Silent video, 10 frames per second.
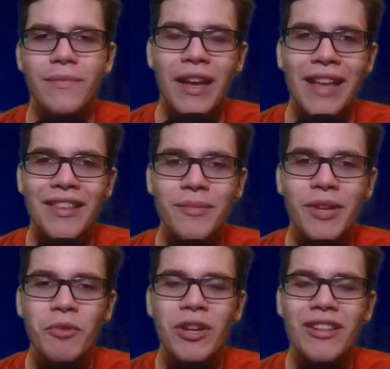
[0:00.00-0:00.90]
At this
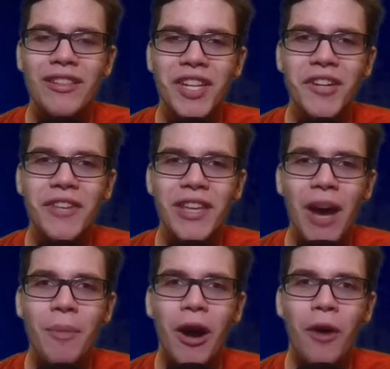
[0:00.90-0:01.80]
point, we are literally
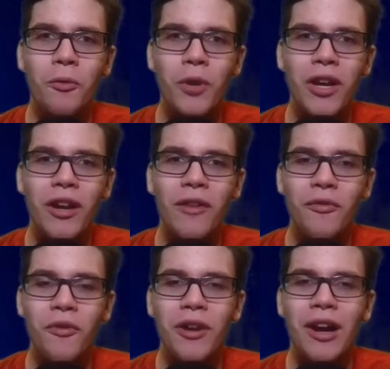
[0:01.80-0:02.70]
up a rook
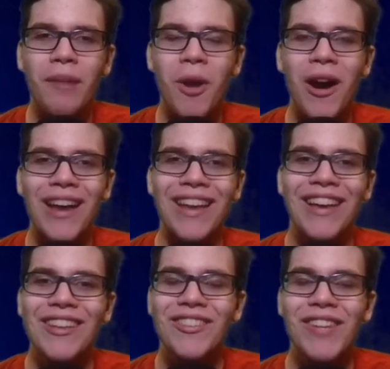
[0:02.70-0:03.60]
for a pawn.
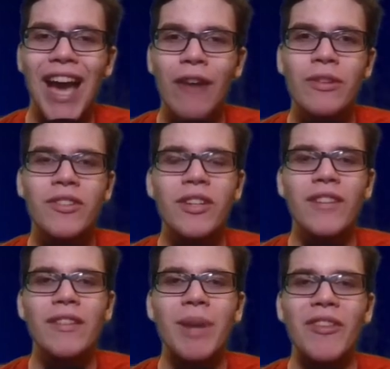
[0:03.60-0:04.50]
So now it's
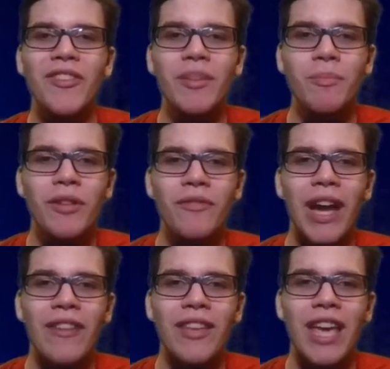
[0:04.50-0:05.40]
just about
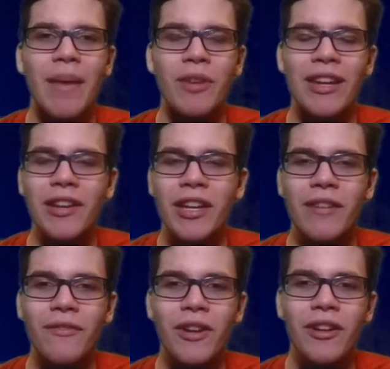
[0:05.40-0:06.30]
simplifying the game. We need to
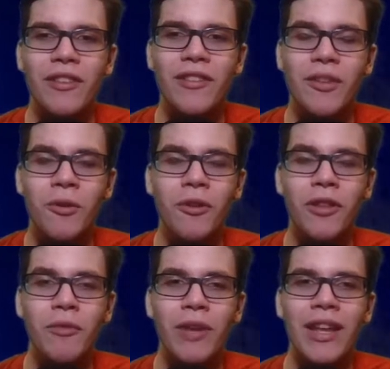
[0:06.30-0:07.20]
convert this
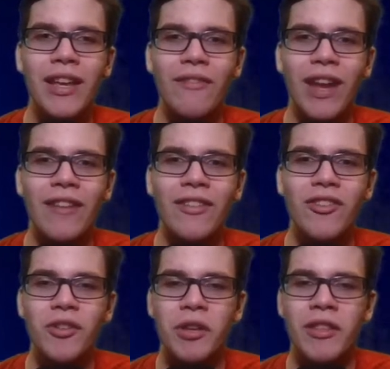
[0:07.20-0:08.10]
totally winning
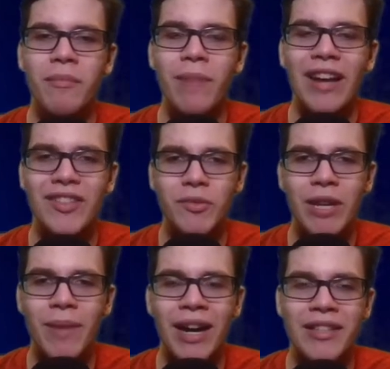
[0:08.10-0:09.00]
advantage in the best
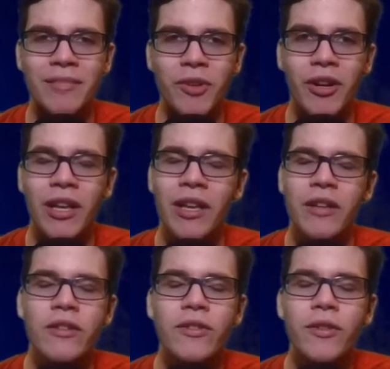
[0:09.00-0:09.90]
way possible.
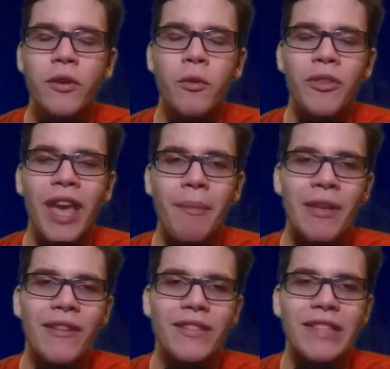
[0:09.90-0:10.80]
And so what that
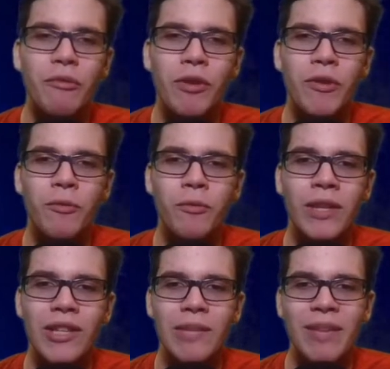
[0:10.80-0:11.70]
means is that we would
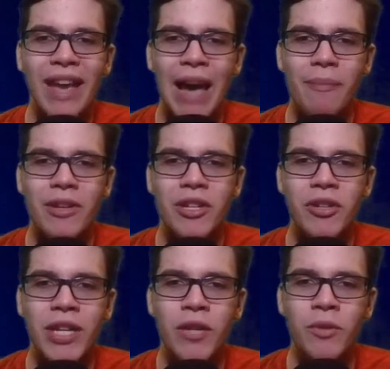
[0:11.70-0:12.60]
really be happy to
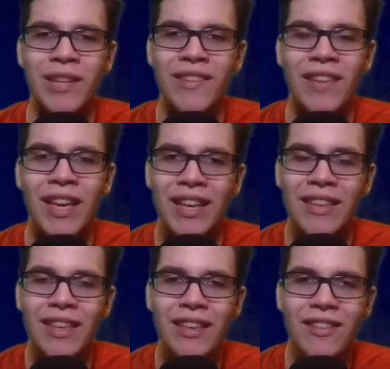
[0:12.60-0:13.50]
trade queens.
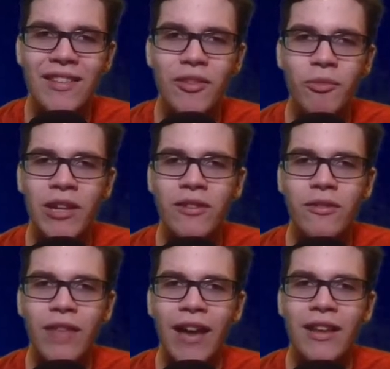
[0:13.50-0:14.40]
The easiest way to
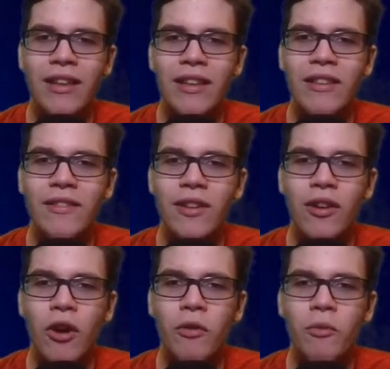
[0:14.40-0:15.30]
do that is to
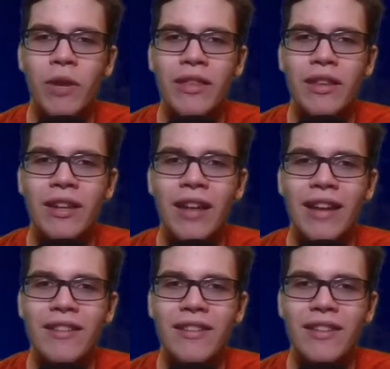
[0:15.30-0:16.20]
go with
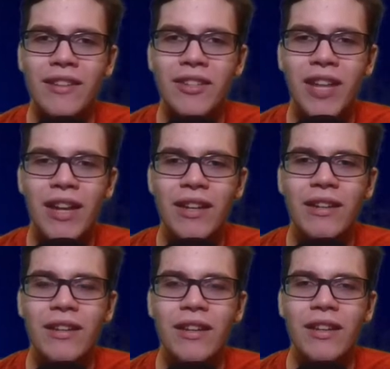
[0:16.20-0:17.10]
knight d6
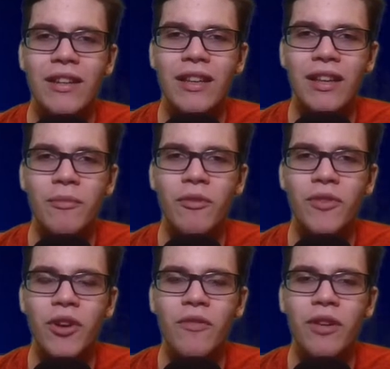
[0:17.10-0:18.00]
check. King
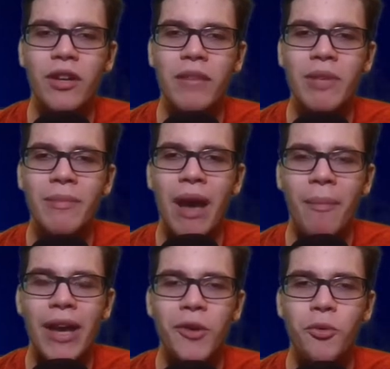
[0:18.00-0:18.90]
moves over, can be
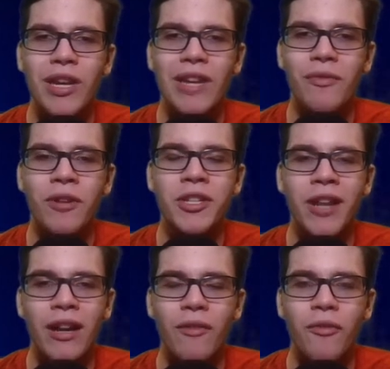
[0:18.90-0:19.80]
met by queen e4
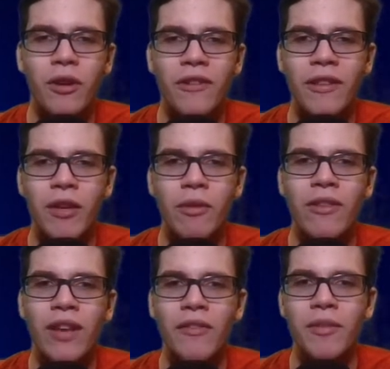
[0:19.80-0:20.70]
check, forcing the
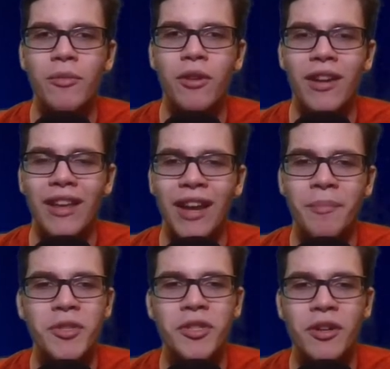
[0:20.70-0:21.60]
queens off the board, and
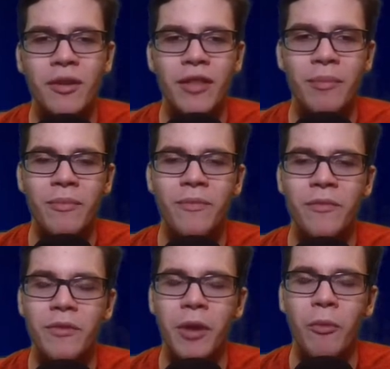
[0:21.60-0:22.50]
I'm sure that
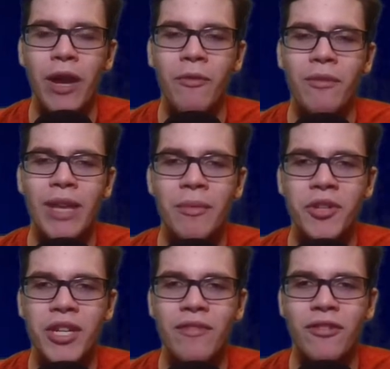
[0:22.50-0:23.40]
white would be able
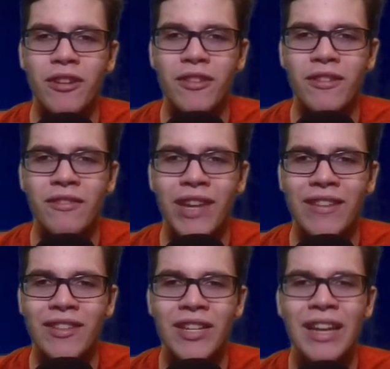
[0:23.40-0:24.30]
to convert this advantage.